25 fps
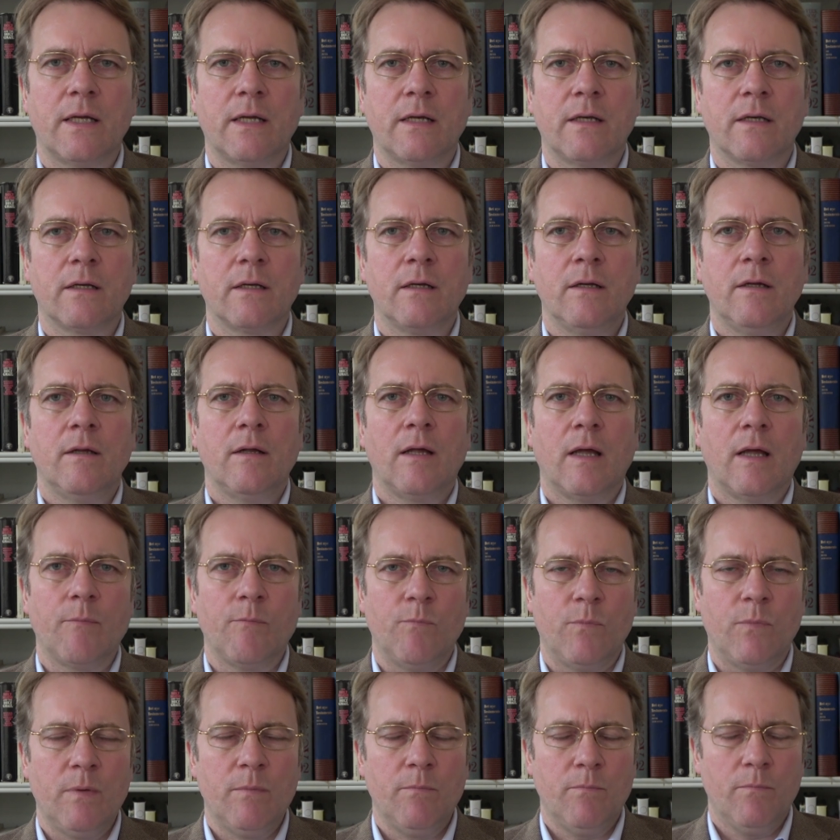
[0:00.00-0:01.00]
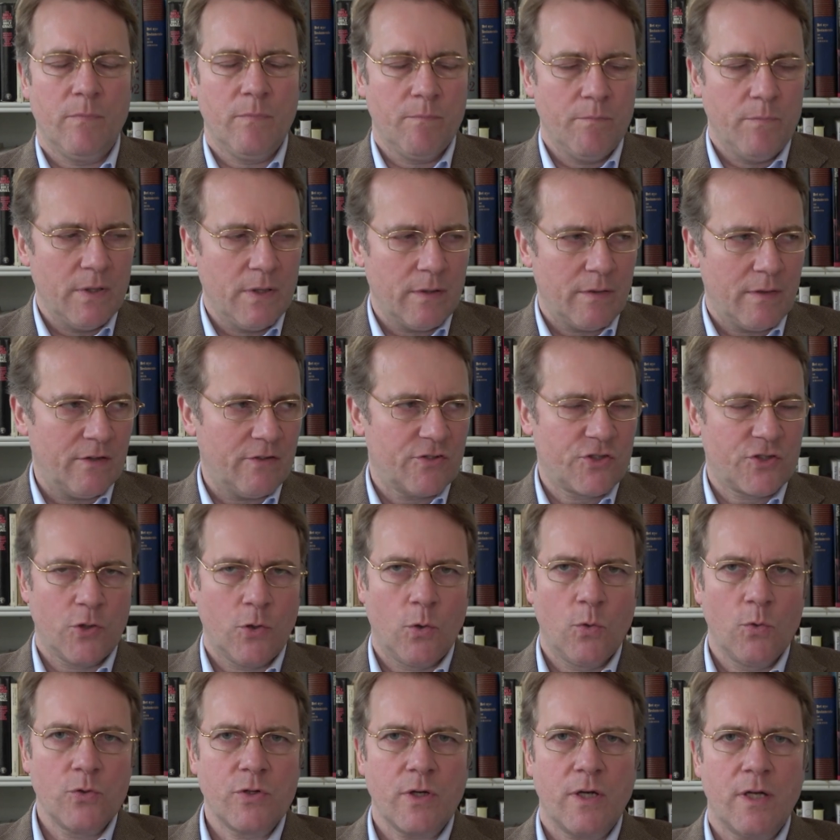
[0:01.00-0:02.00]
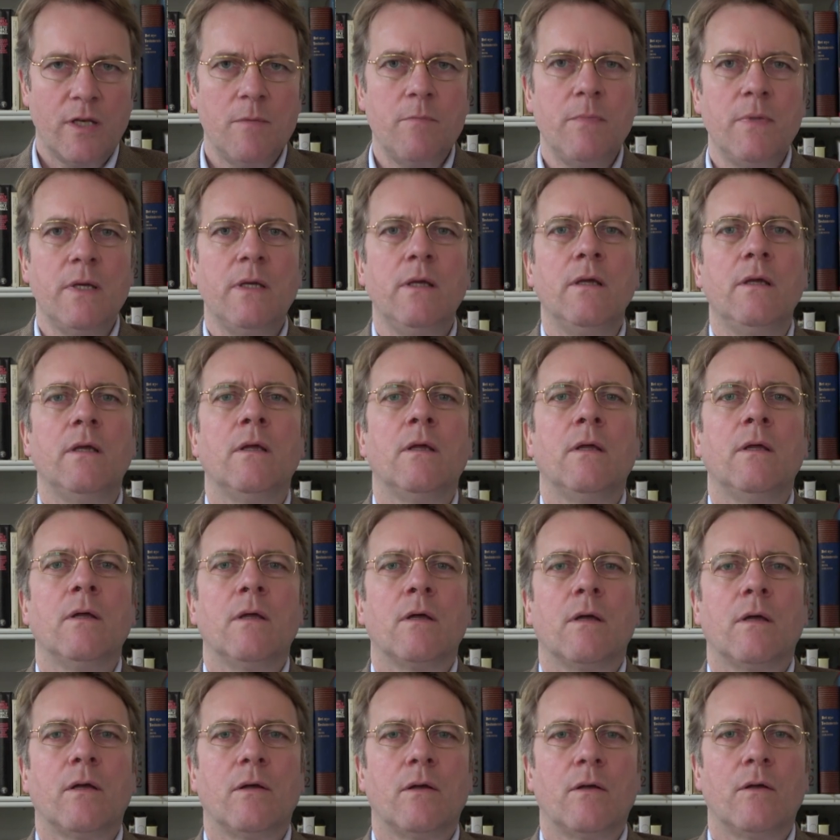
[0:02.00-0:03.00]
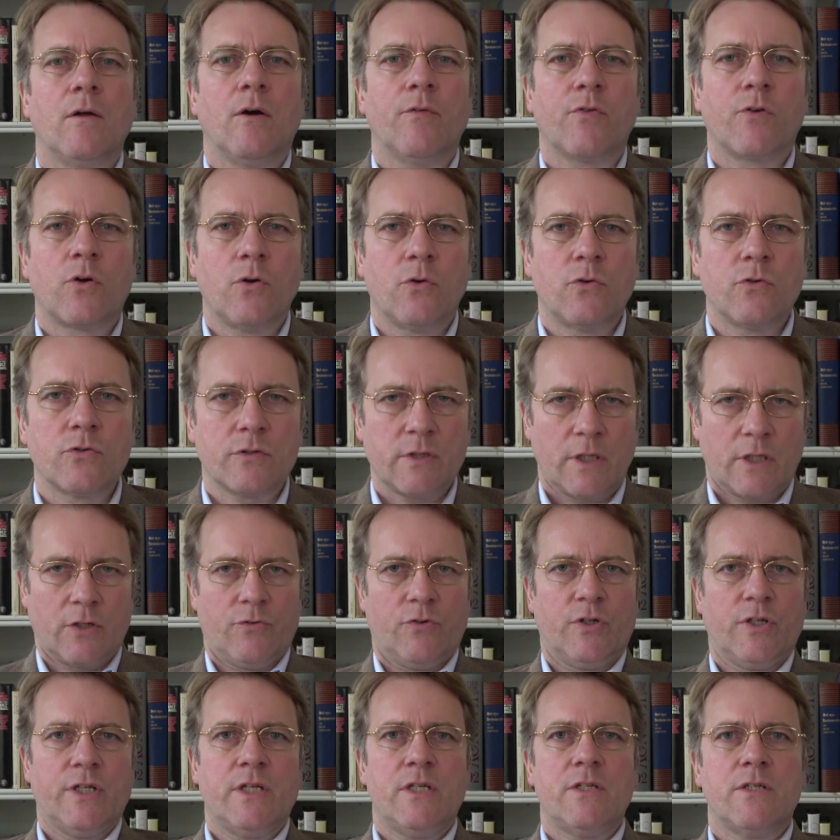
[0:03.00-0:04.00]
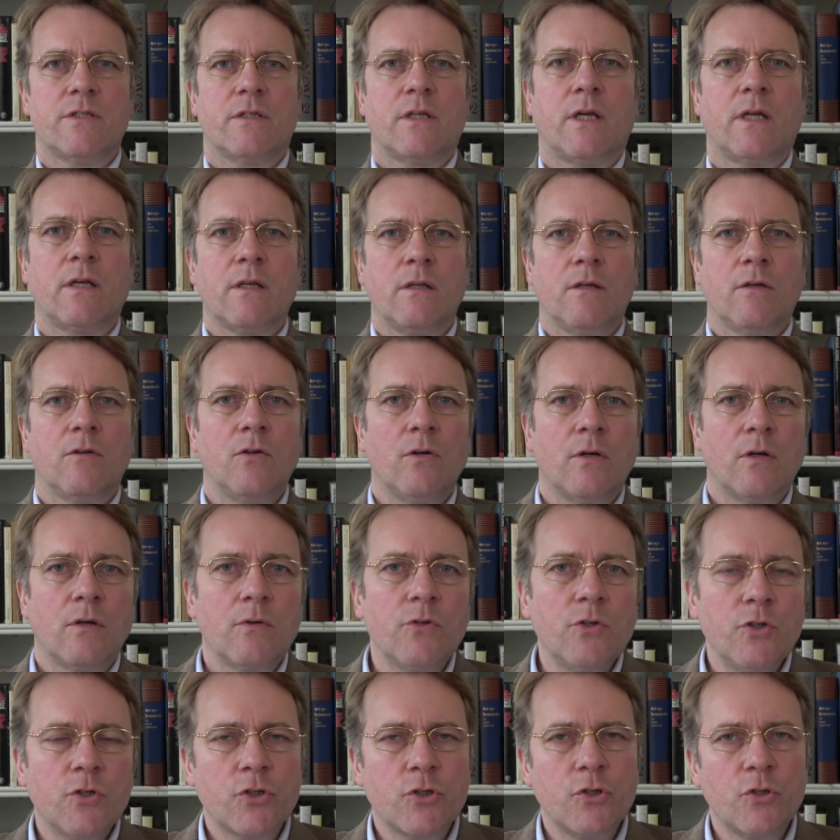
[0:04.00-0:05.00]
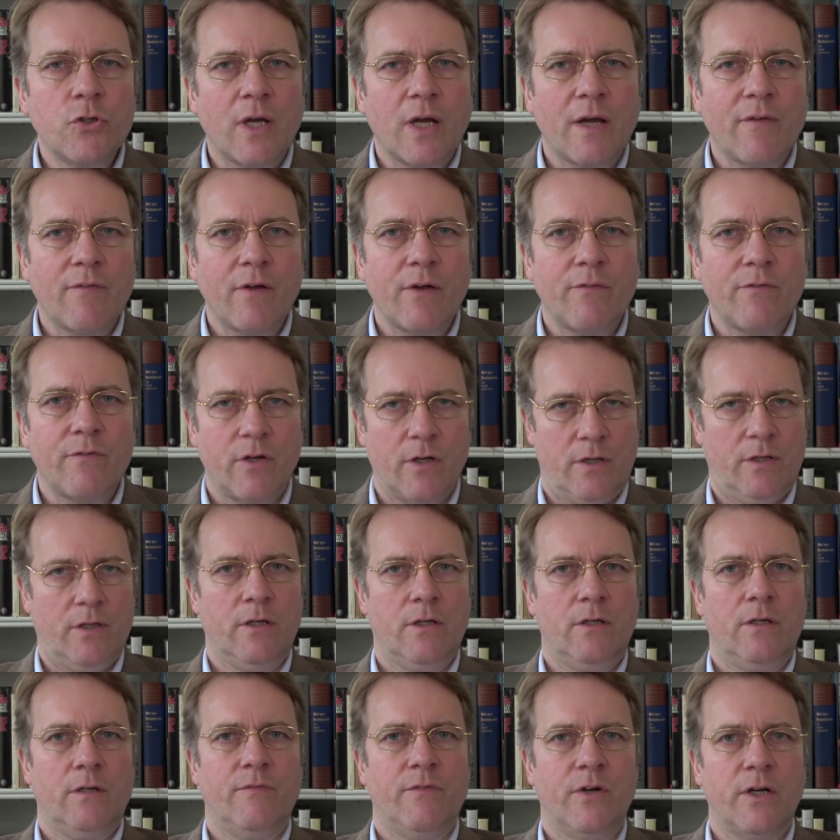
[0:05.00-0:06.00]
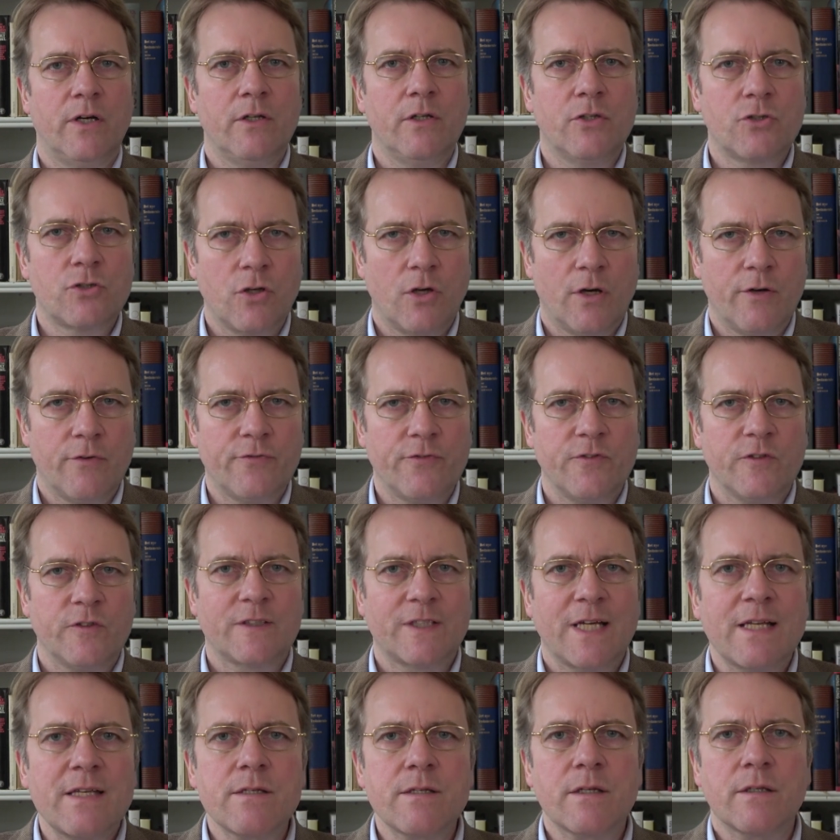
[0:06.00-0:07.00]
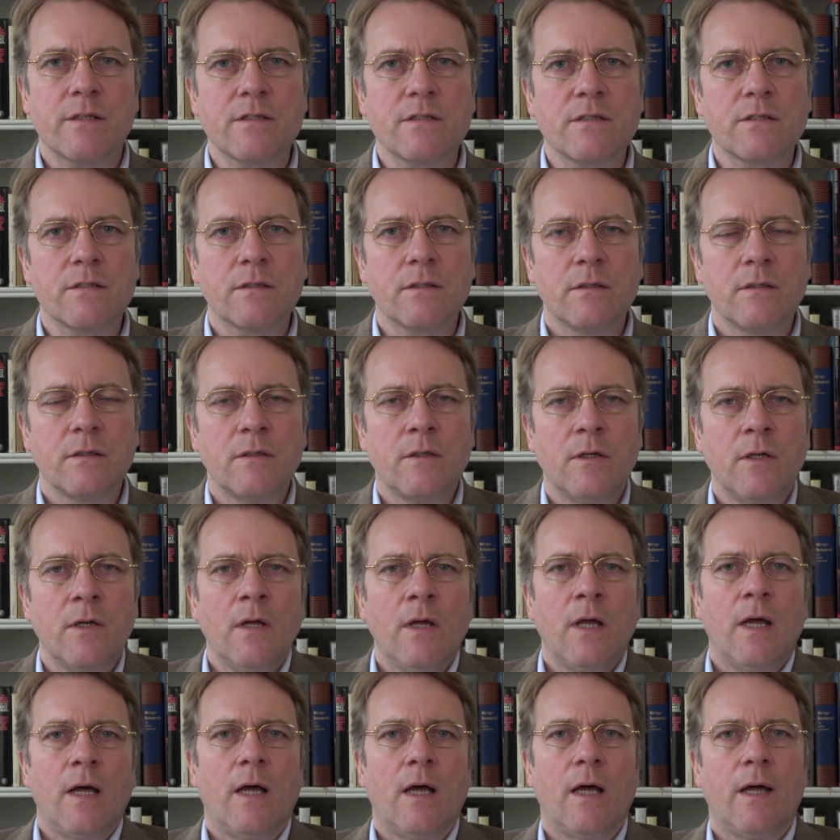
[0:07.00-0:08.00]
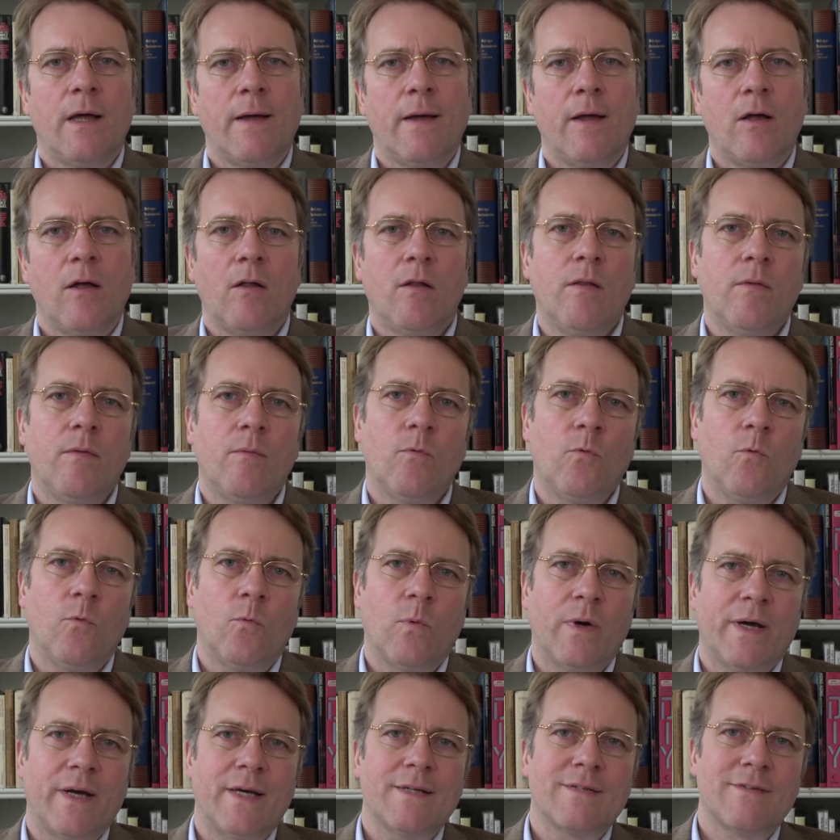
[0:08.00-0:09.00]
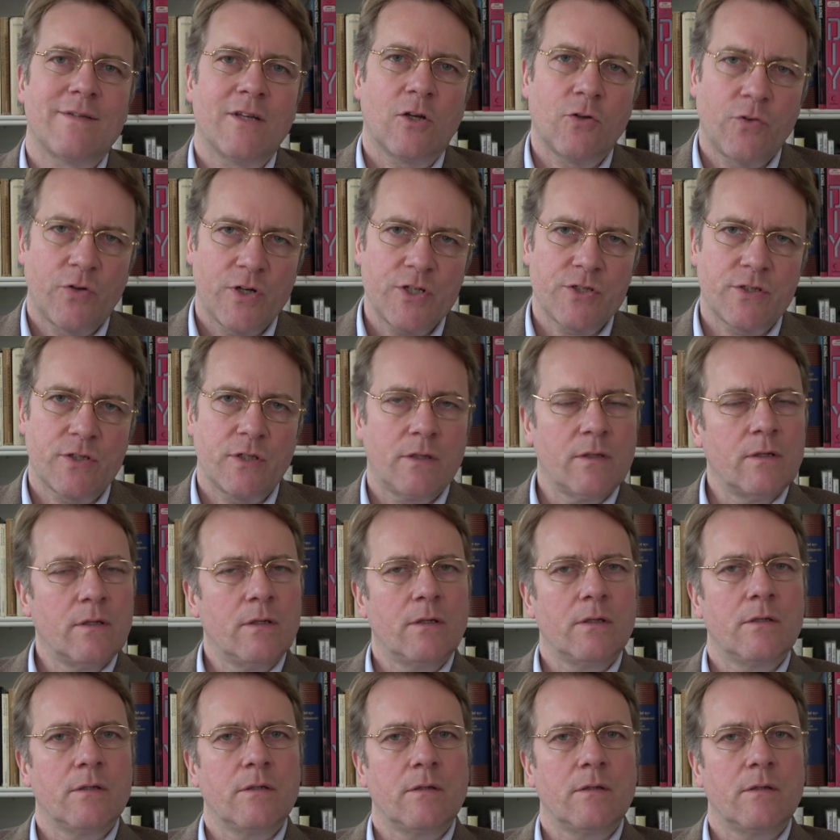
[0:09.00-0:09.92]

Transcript: And the soldier in me, of course, agrees that, you know, you could have a very, very tough sentence, whereas the Christian